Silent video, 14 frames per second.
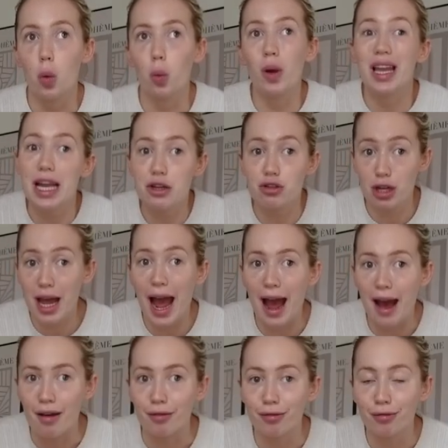we literally
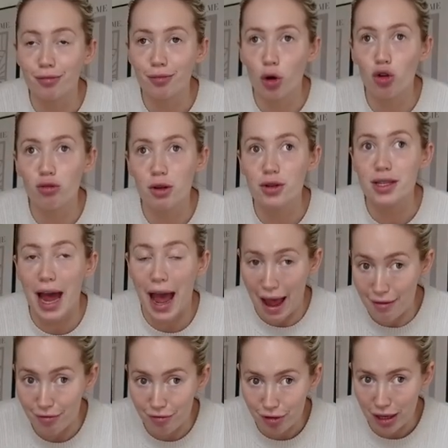have almost
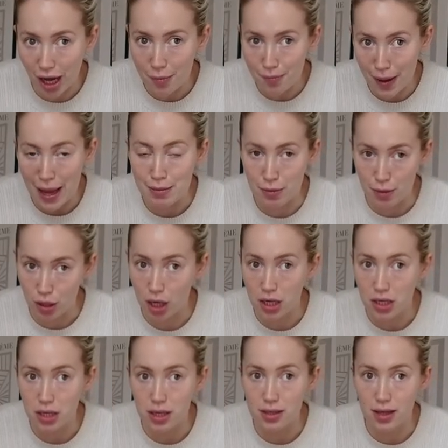every like baby book
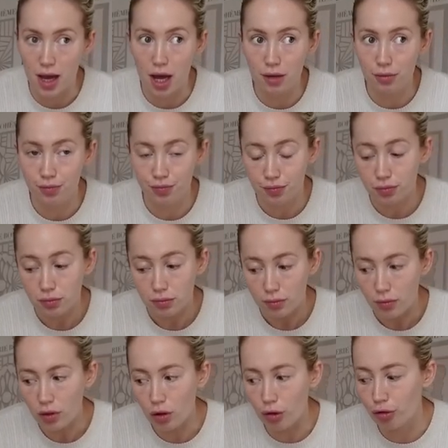under the sun
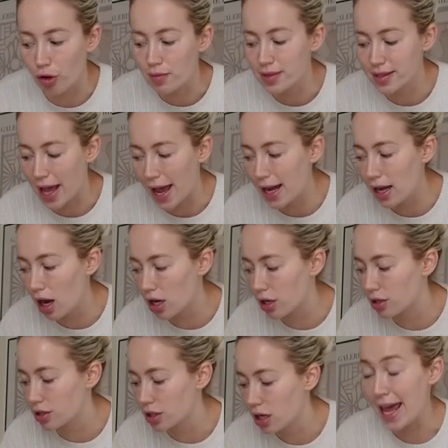from Saint,
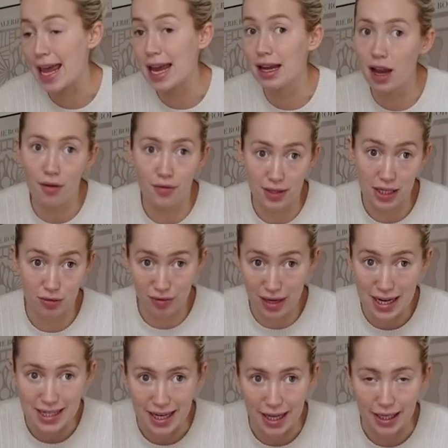and he loves his
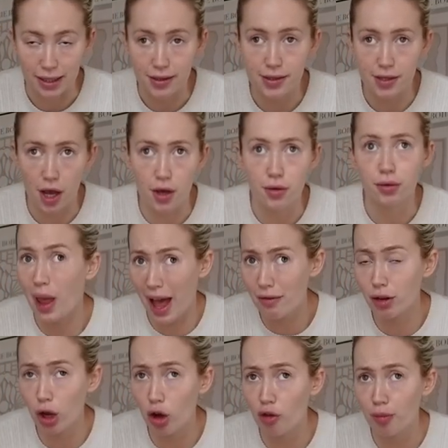reading, so we have
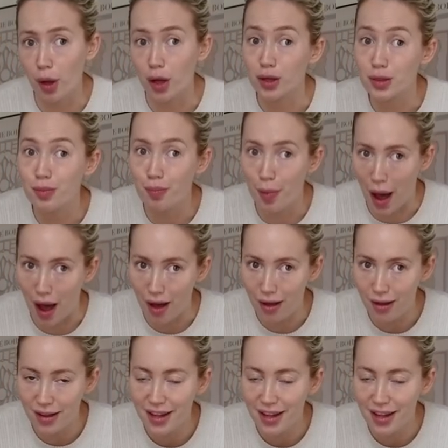a lot of books. But